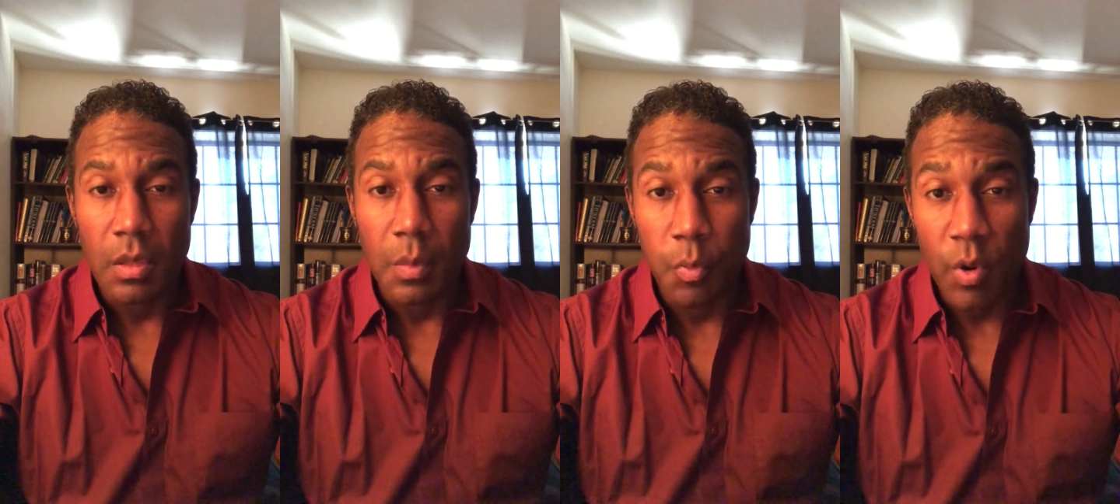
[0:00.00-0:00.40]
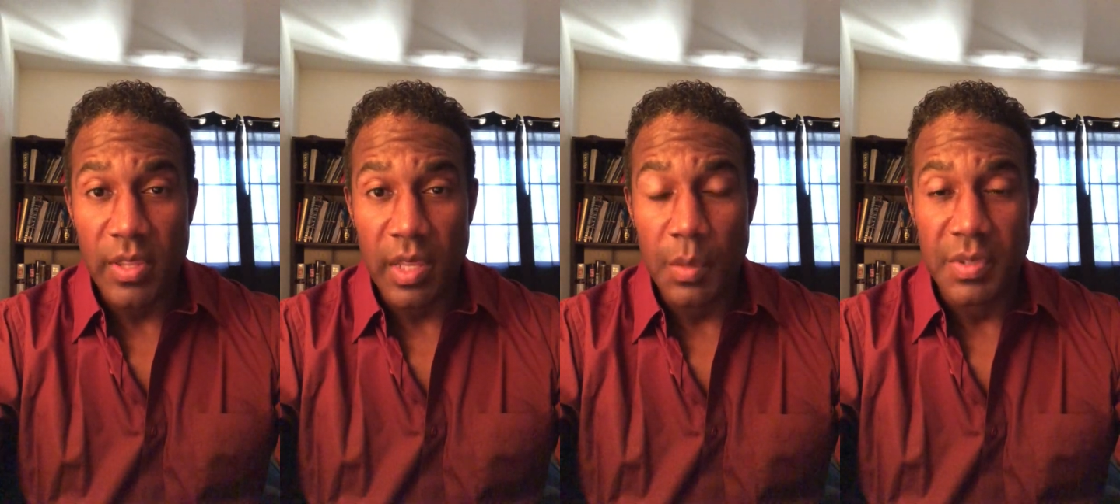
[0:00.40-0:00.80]
The
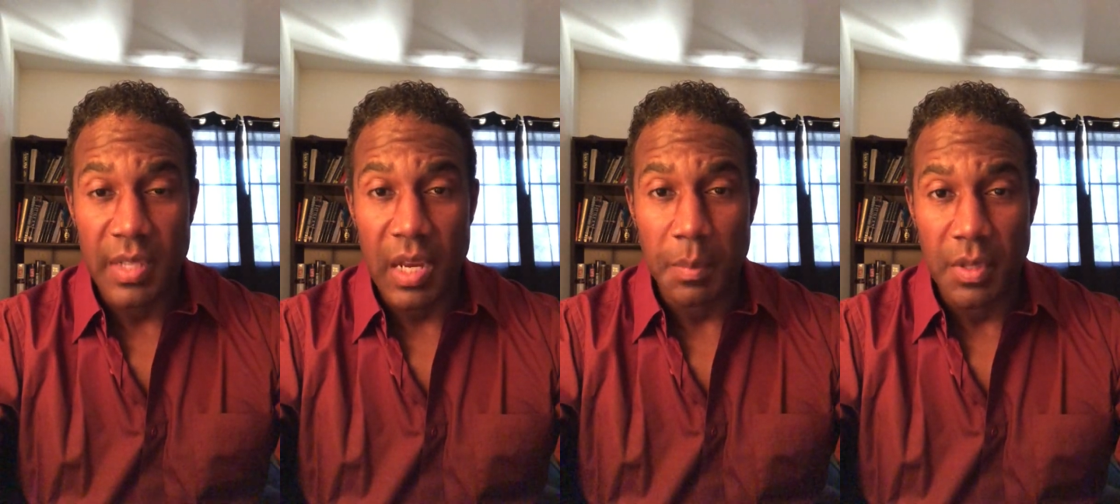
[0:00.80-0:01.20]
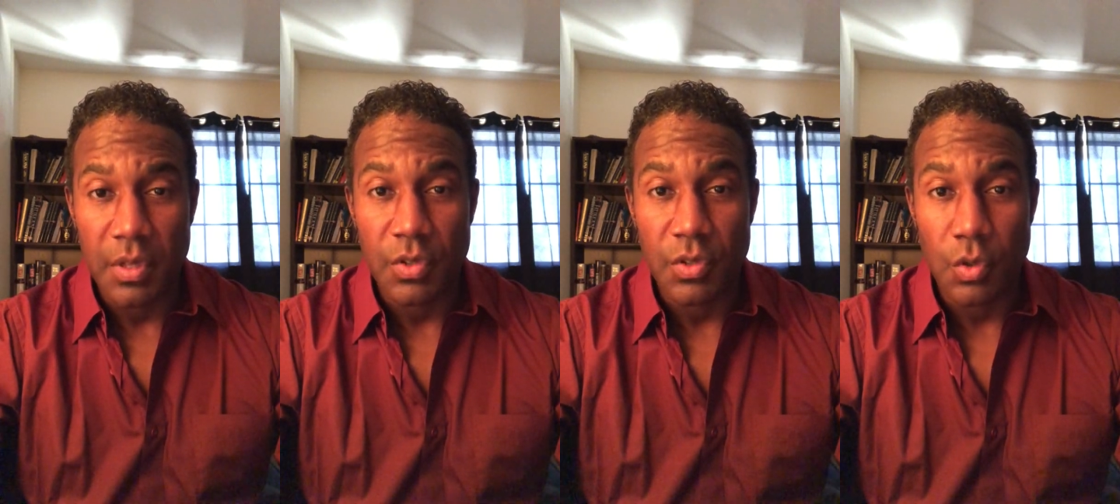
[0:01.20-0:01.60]
point that he was telling me
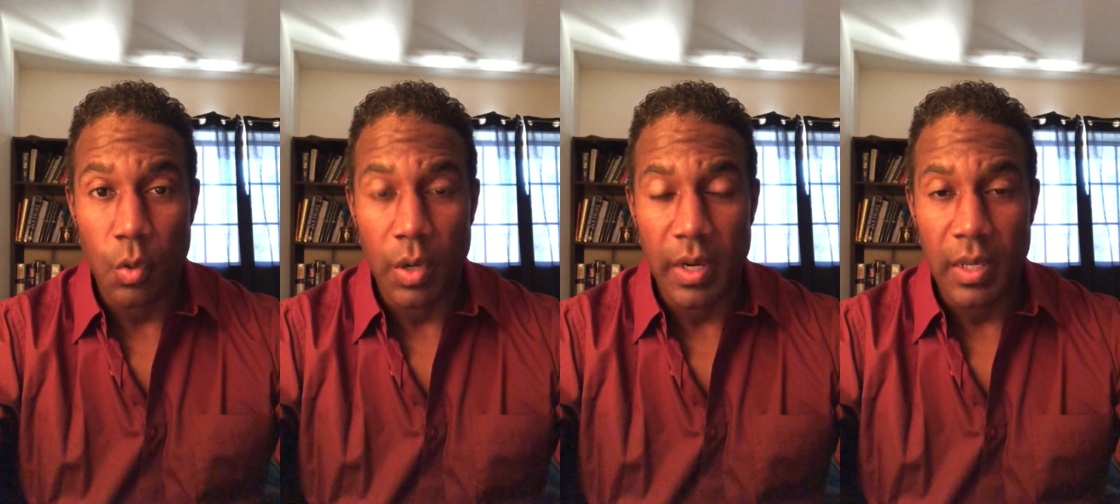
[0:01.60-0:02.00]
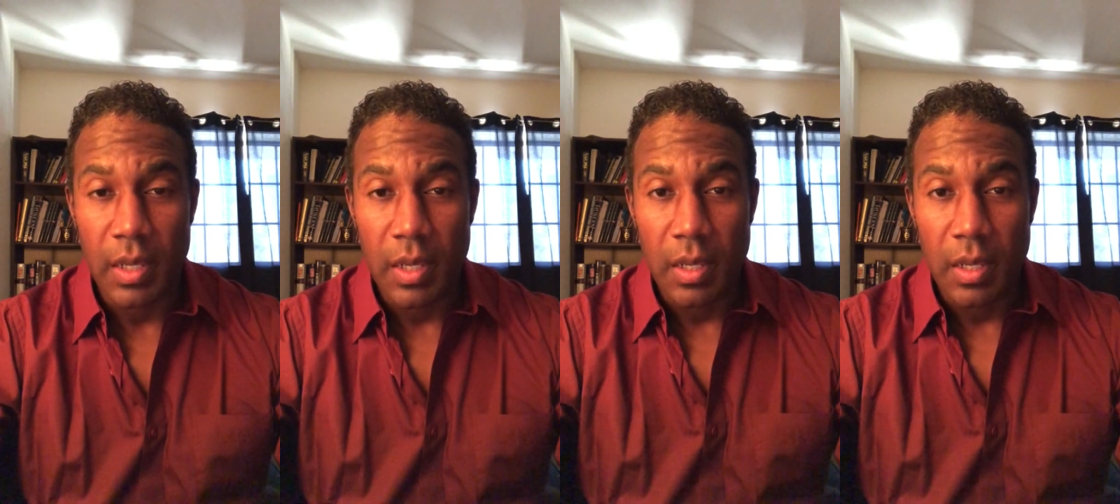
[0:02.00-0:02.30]
this story,